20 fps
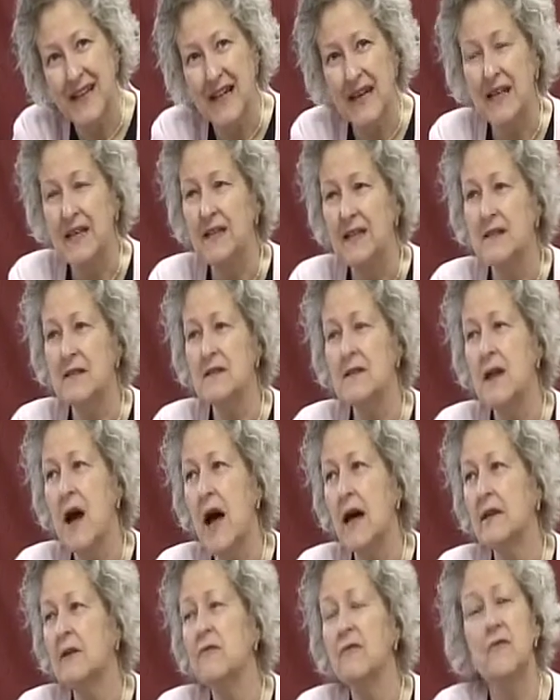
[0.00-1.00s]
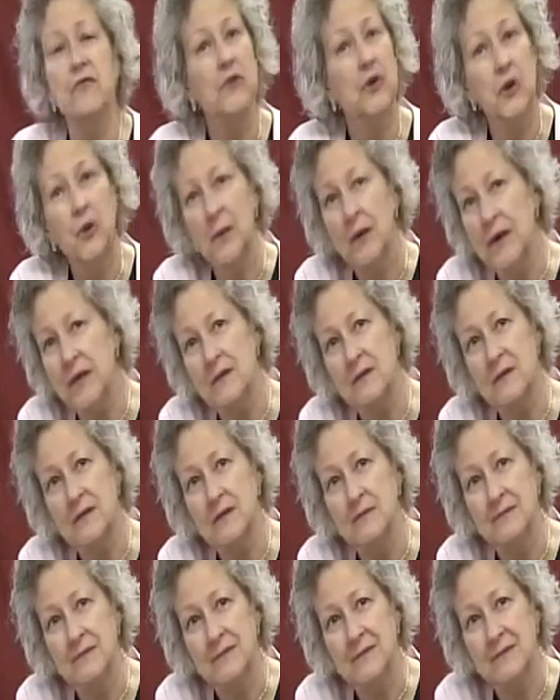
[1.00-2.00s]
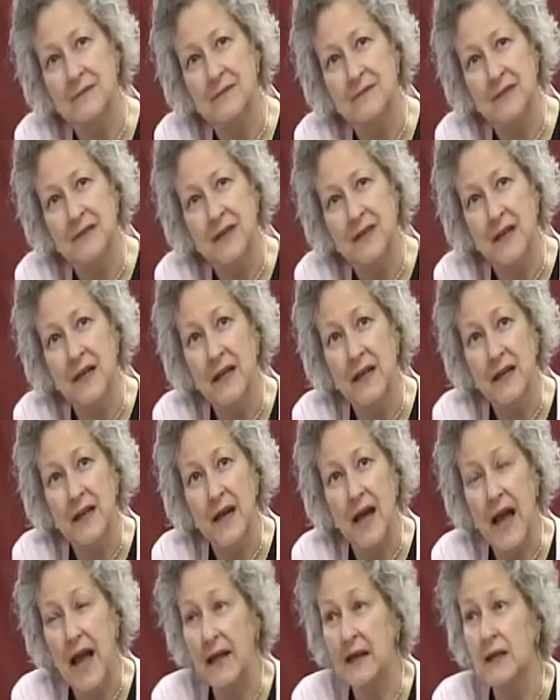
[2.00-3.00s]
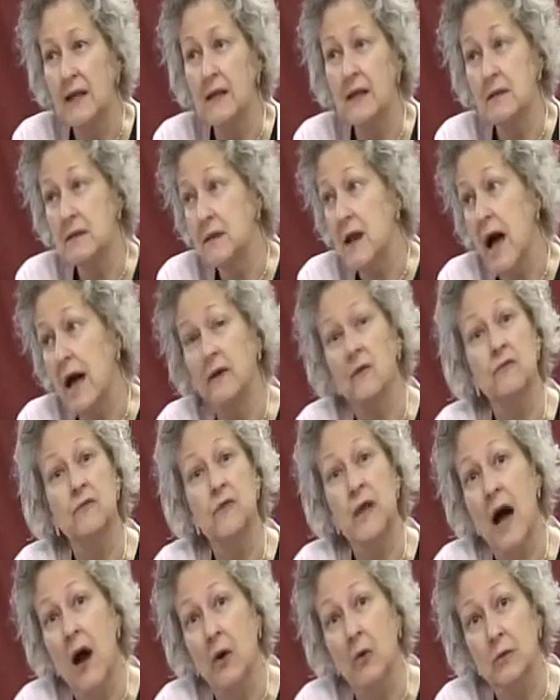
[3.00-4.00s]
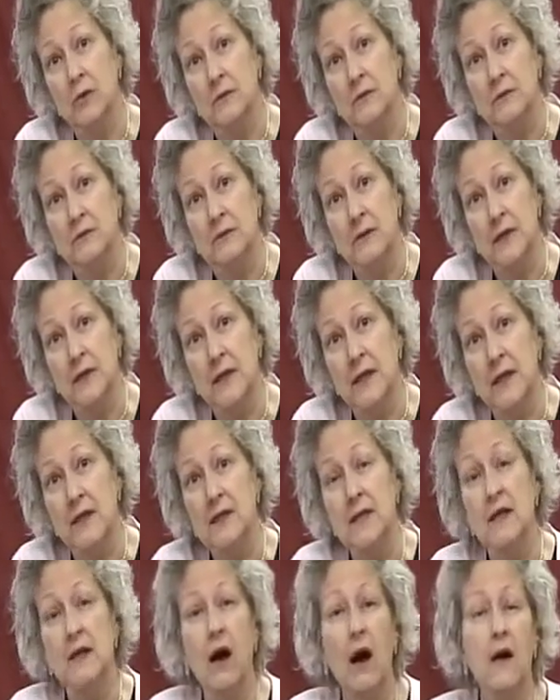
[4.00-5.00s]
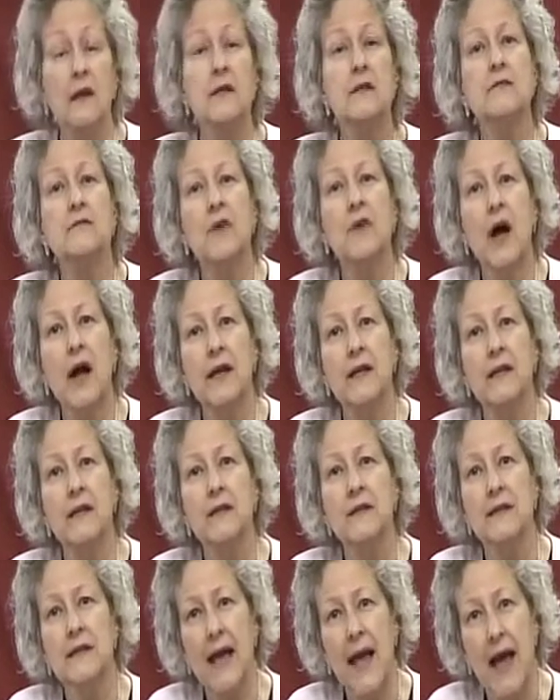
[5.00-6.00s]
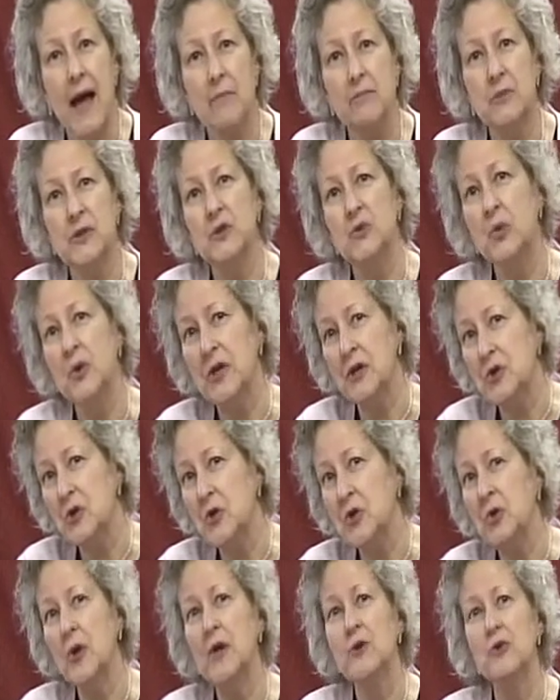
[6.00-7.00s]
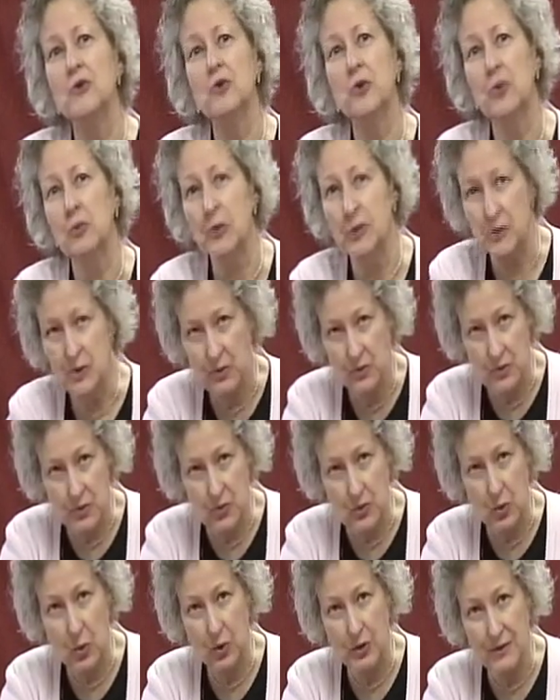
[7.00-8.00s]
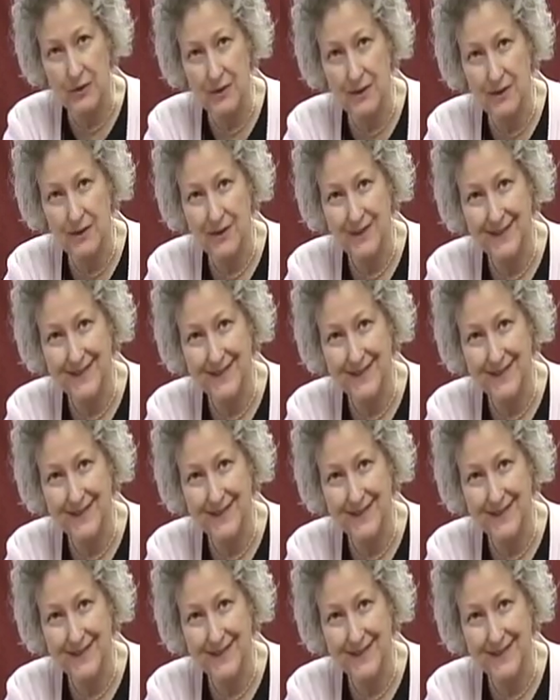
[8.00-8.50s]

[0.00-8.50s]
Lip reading: it is not of theories, and it is not of doubt. It is an undivided gap between you and your original source.